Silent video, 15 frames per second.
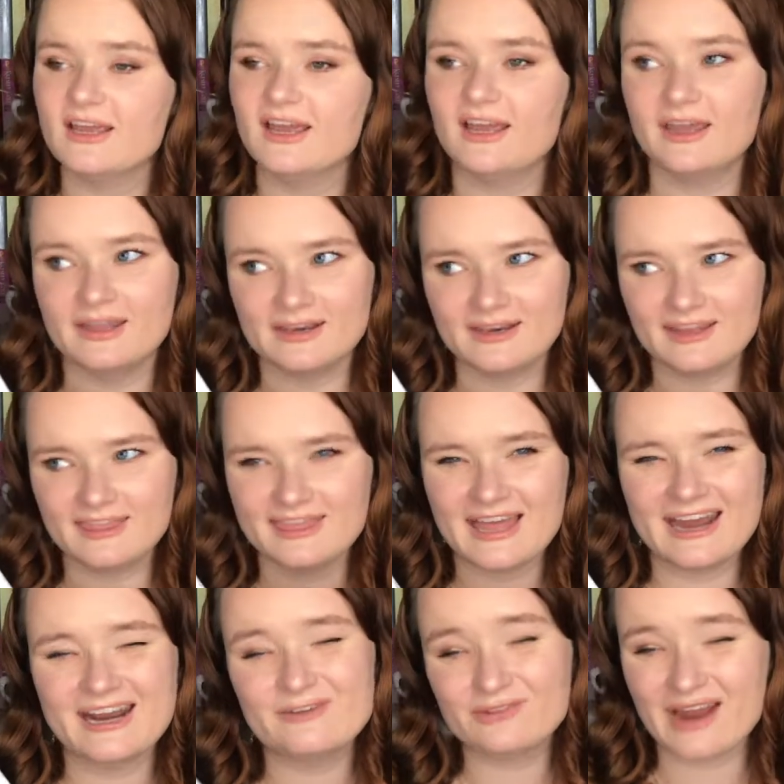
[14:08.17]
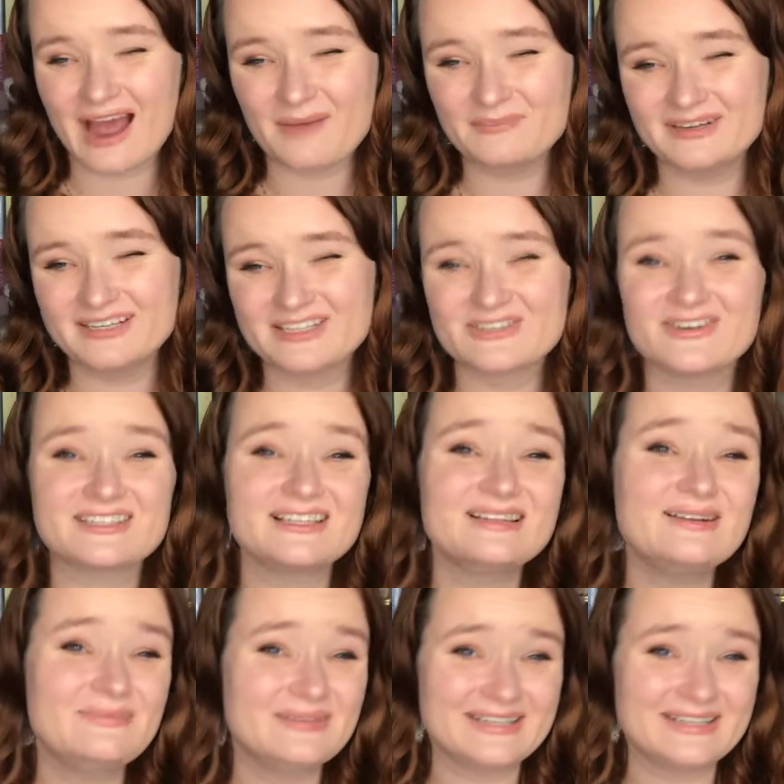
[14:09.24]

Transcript: And that never happened, and so I was a little bit